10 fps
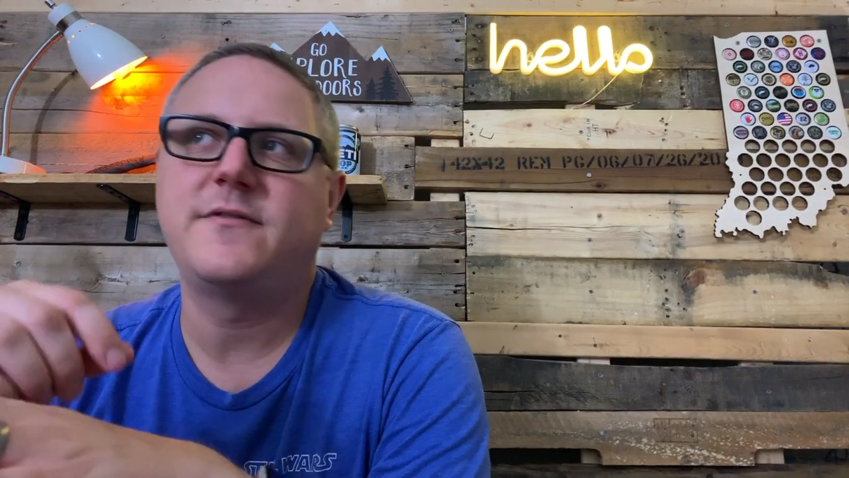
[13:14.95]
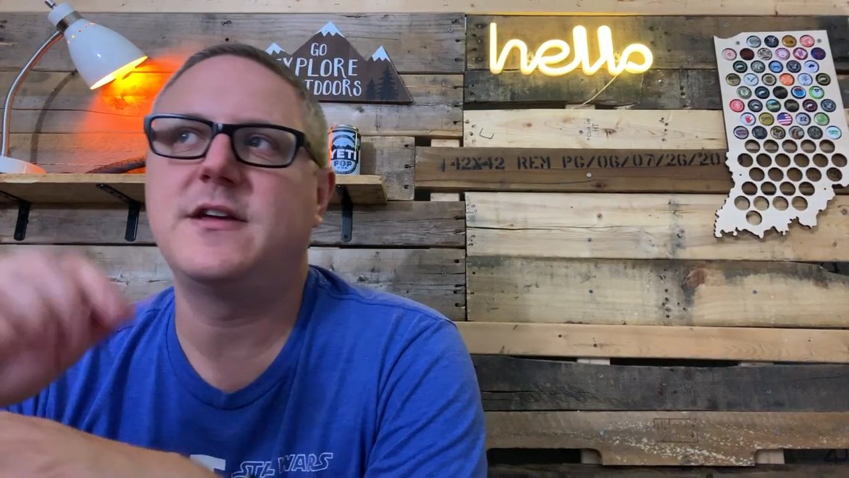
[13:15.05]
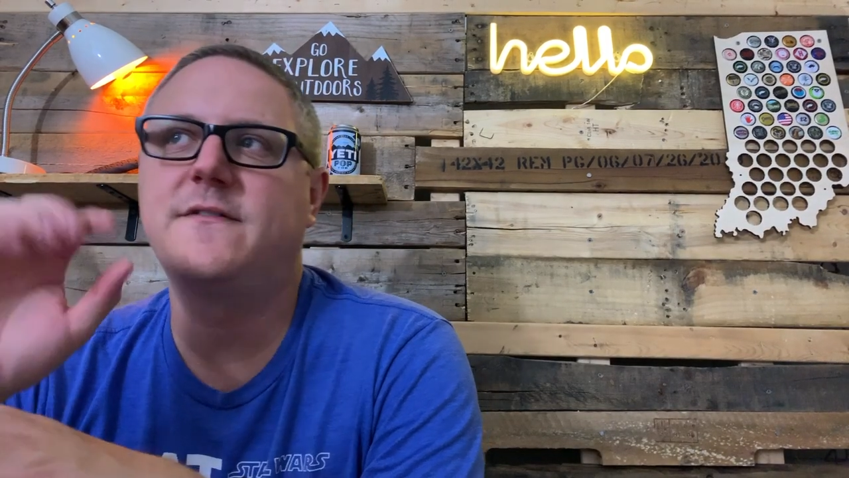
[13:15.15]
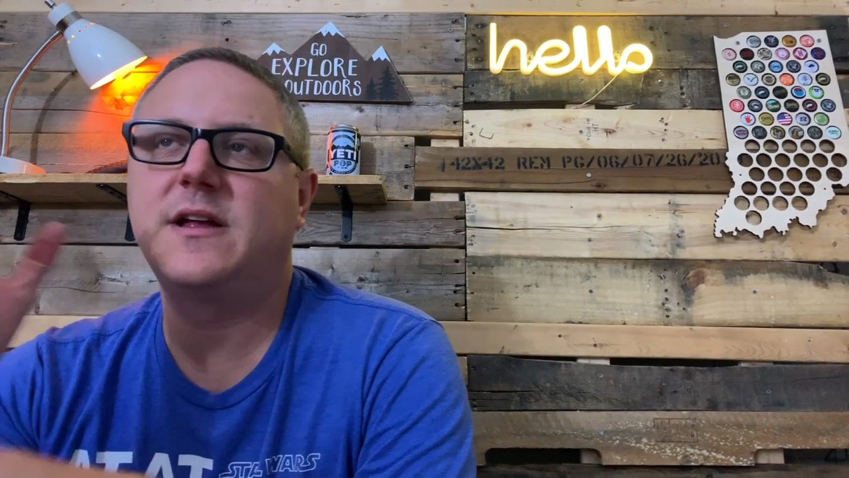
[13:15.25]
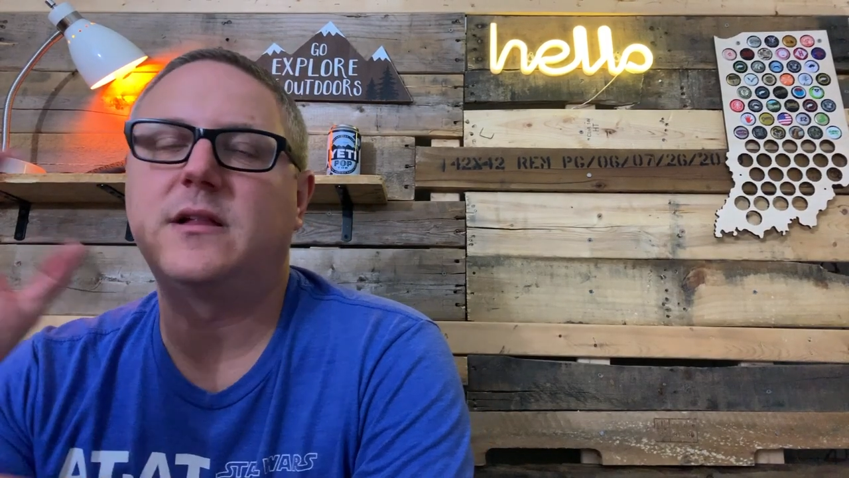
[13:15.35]
of the
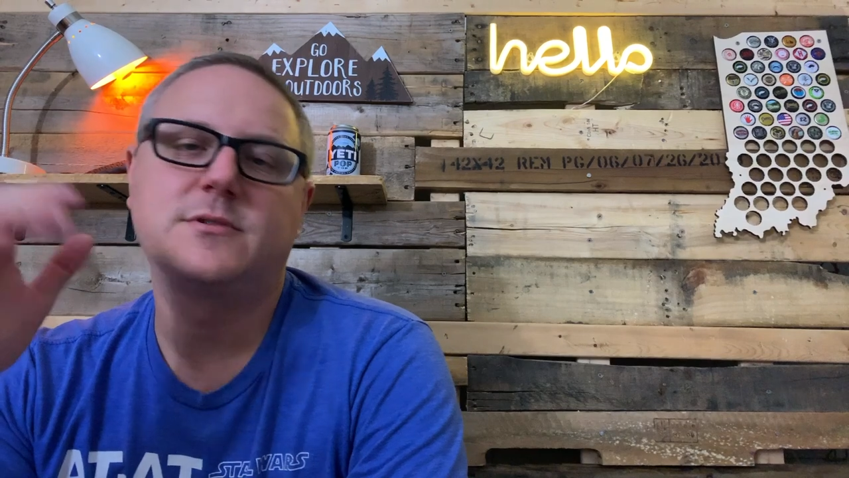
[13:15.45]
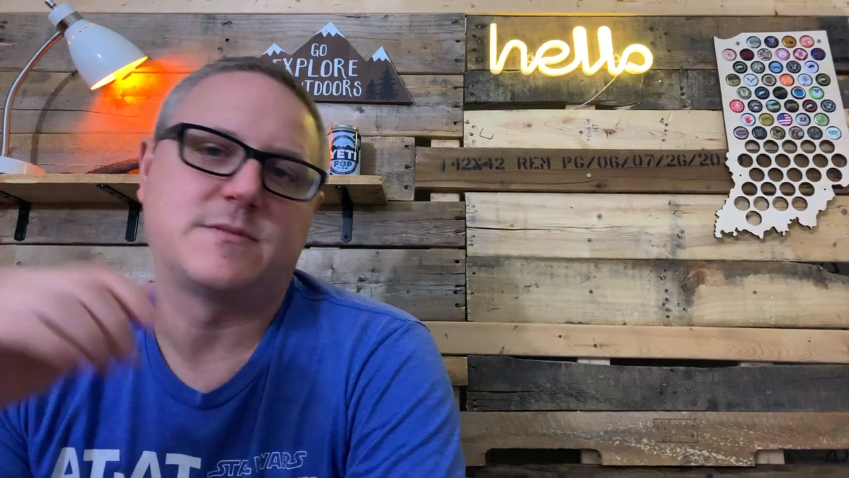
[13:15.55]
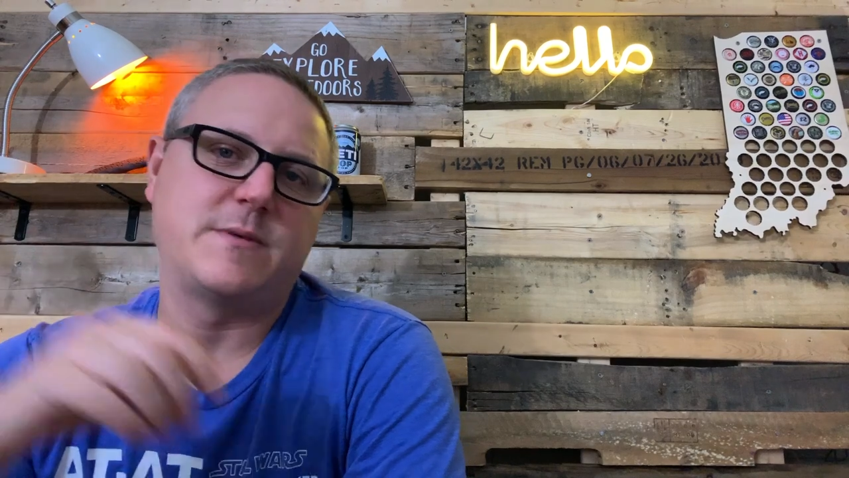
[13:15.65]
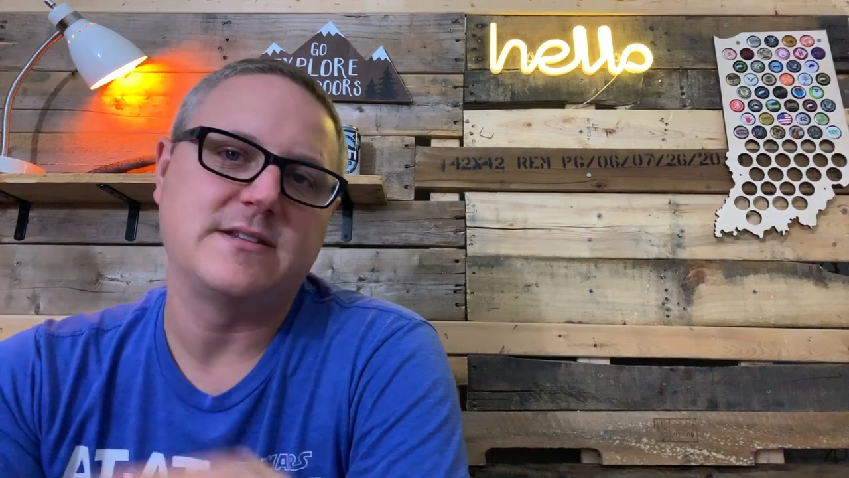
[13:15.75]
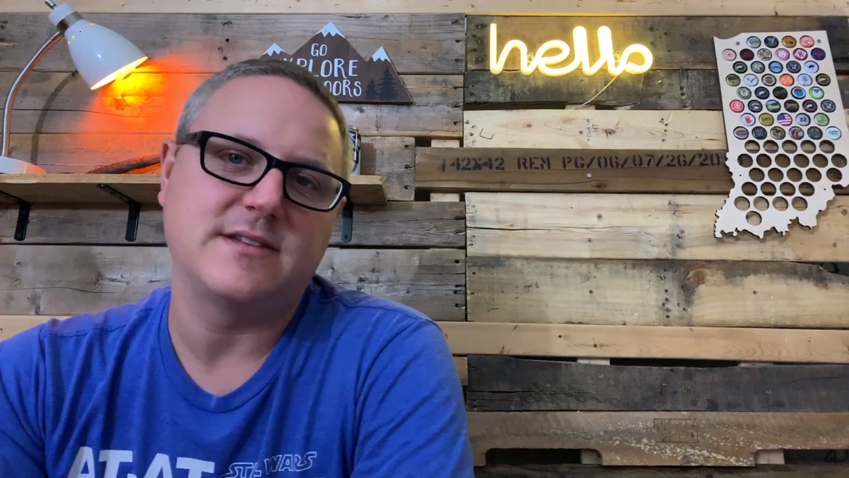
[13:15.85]
available
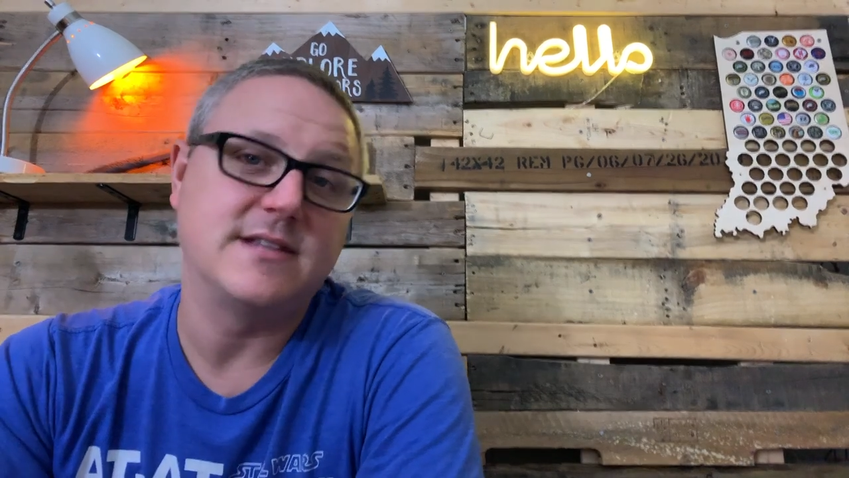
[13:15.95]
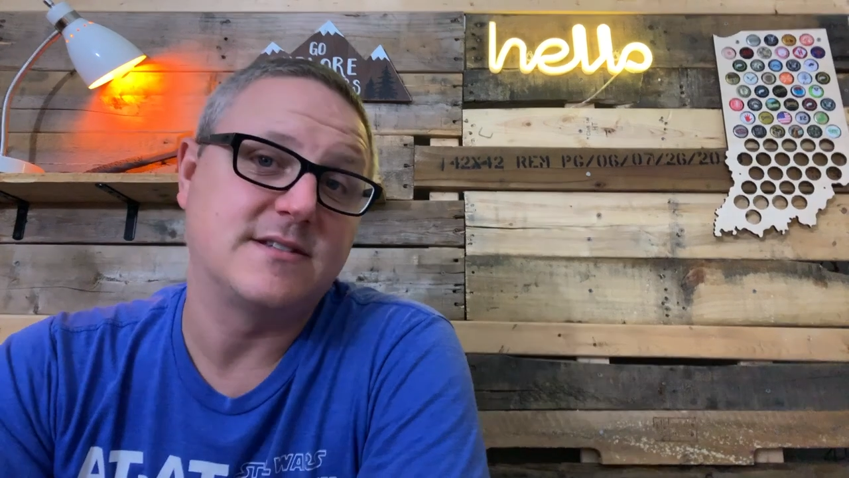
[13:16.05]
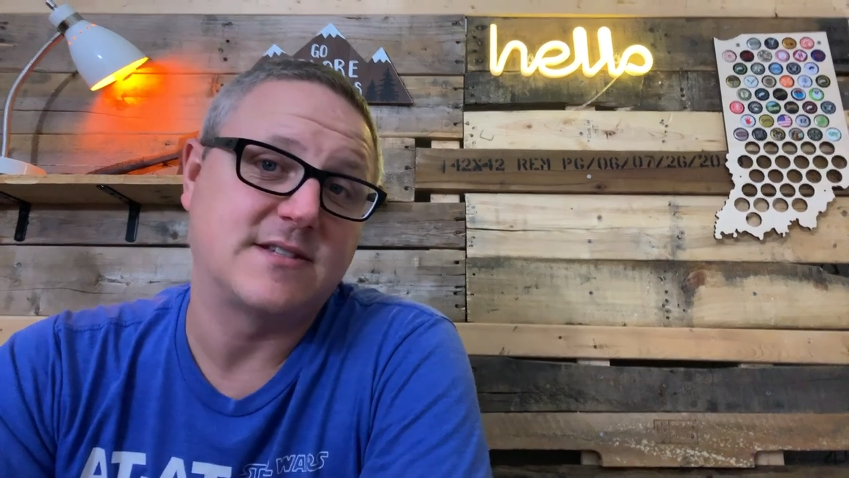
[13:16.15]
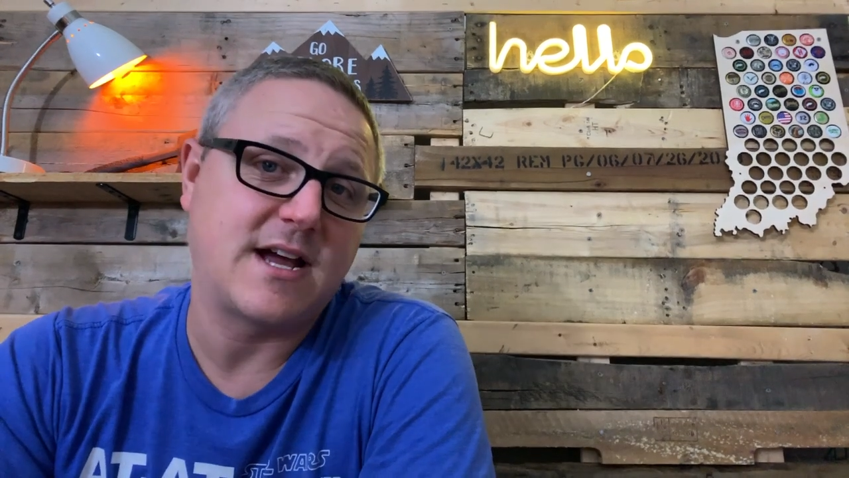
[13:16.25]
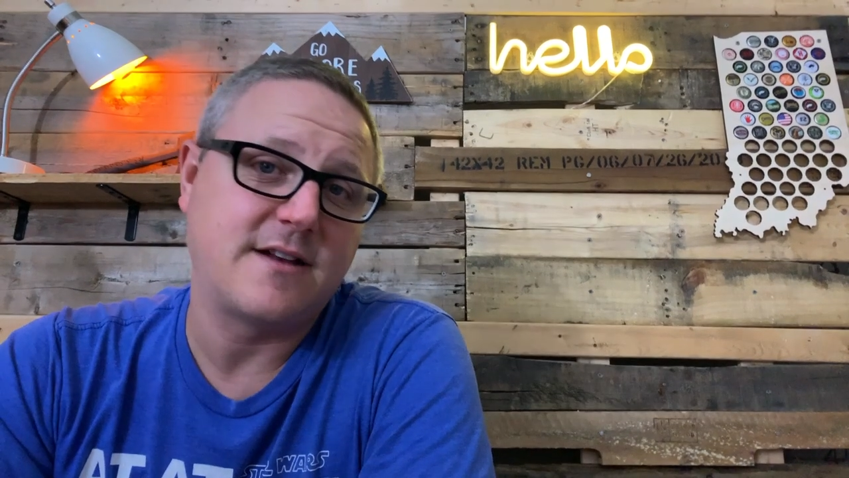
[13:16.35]
space
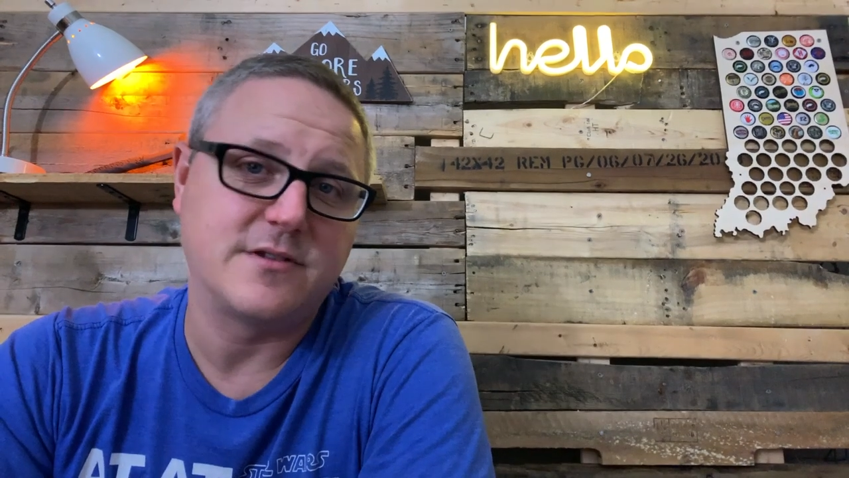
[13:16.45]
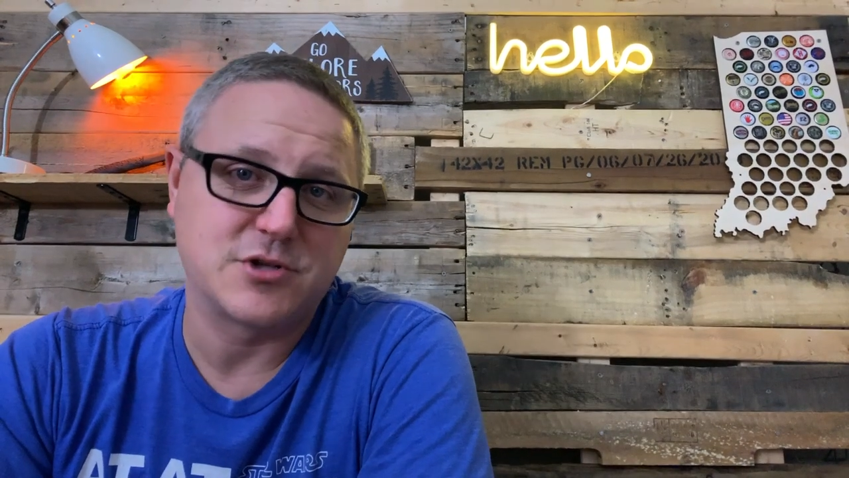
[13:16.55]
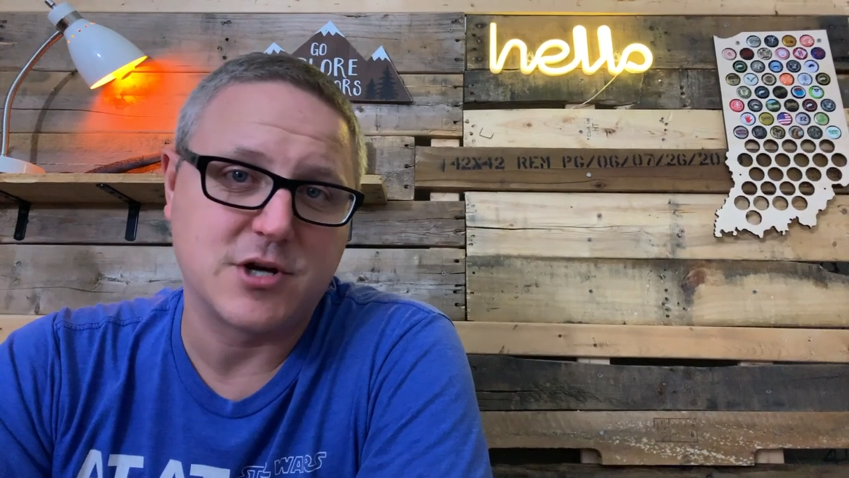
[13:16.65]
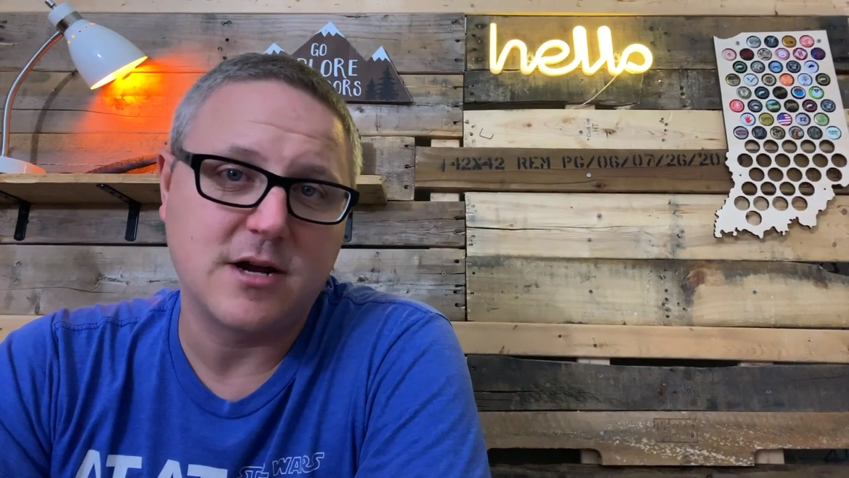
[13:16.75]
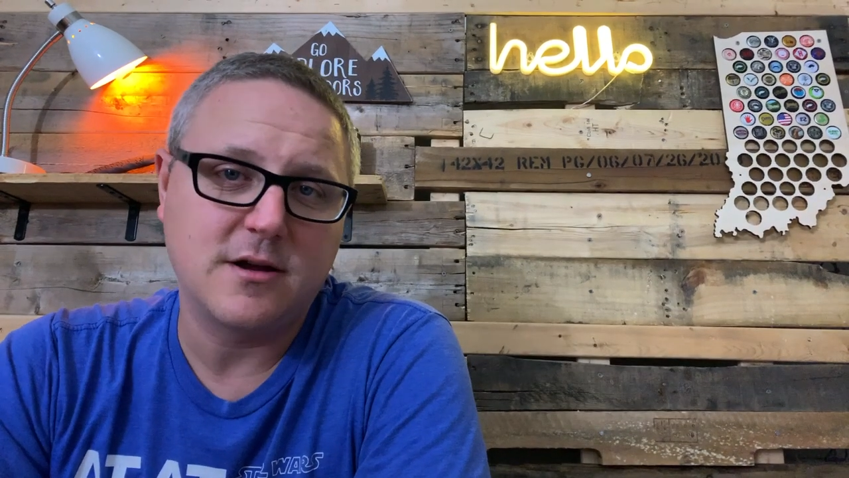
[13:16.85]
inside of the
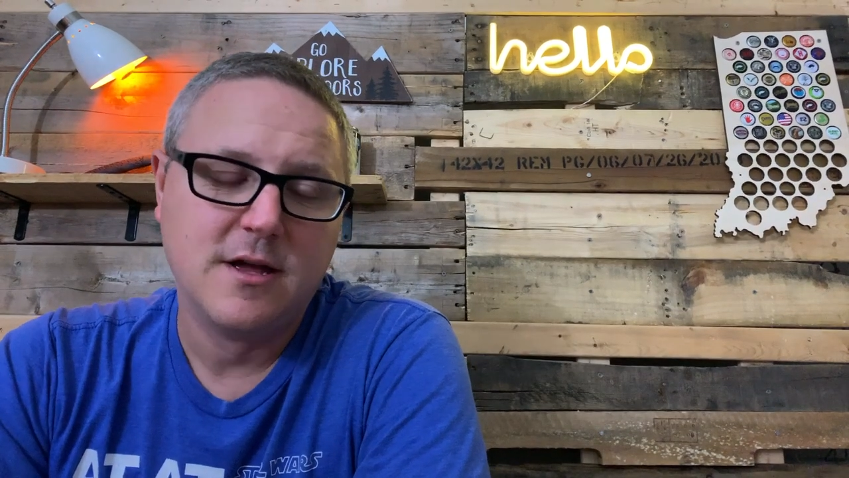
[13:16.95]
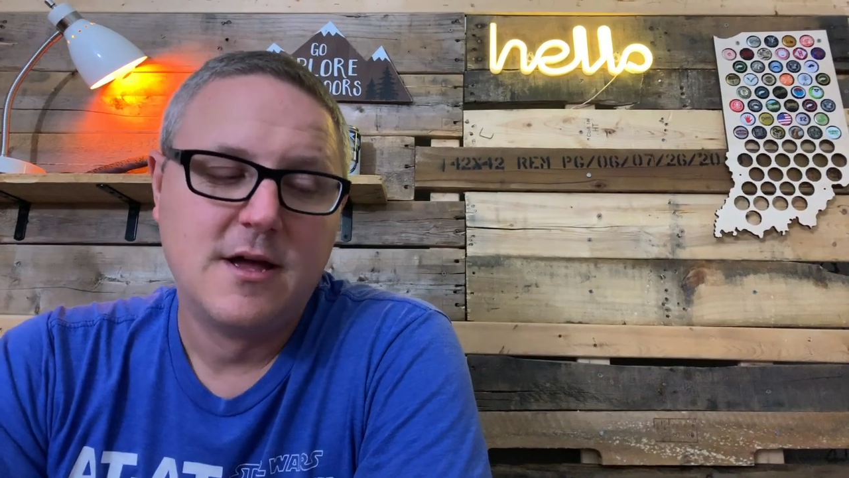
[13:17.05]
truck,